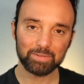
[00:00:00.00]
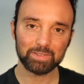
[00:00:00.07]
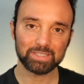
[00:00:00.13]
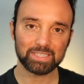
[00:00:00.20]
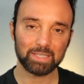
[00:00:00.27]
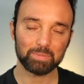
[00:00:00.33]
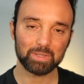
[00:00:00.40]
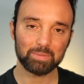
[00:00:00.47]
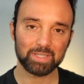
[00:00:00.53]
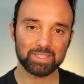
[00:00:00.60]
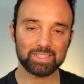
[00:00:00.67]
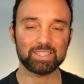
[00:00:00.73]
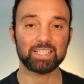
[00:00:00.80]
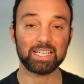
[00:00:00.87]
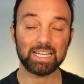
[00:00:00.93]
supplements
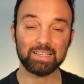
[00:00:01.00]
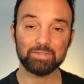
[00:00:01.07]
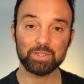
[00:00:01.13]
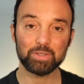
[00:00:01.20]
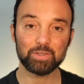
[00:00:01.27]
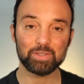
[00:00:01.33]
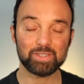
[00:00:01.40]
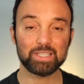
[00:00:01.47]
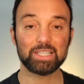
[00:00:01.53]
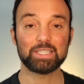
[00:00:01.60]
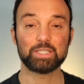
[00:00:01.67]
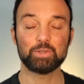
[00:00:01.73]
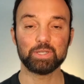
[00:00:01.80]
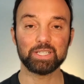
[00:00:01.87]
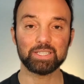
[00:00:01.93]
that I've used
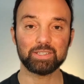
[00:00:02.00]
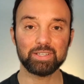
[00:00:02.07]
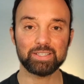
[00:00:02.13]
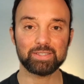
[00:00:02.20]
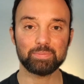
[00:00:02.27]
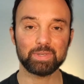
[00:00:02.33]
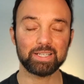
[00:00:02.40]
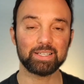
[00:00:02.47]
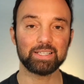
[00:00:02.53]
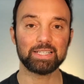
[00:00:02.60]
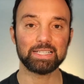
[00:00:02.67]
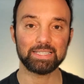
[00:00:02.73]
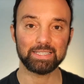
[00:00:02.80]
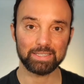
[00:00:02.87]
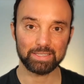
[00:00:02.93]
to increase my
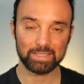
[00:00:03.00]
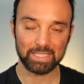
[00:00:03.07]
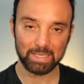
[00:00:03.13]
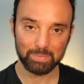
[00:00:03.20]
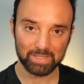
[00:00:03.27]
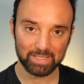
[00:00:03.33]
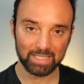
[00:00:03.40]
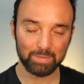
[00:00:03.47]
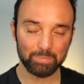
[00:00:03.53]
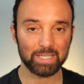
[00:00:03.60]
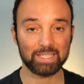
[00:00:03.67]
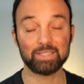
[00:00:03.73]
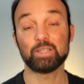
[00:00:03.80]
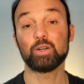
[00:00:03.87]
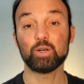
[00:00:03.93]
deep sleep
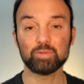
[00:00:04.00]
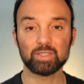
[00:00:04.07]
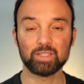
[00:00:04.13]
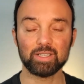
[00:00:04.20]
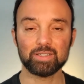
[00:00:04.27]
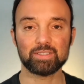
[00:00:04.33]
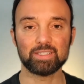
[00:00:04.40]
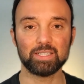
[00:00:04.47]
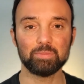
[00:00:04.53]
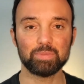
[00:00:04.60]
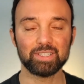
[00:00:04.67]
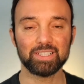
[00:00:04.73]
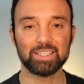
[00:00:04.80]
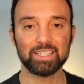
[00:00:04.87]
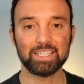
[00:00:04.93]
and overall sleep,
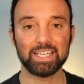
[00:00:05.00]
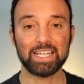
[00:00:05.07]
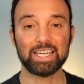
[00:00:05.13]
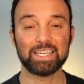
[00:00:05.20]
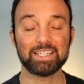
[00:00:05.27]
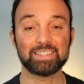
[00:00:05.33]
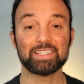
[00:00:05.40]
and it's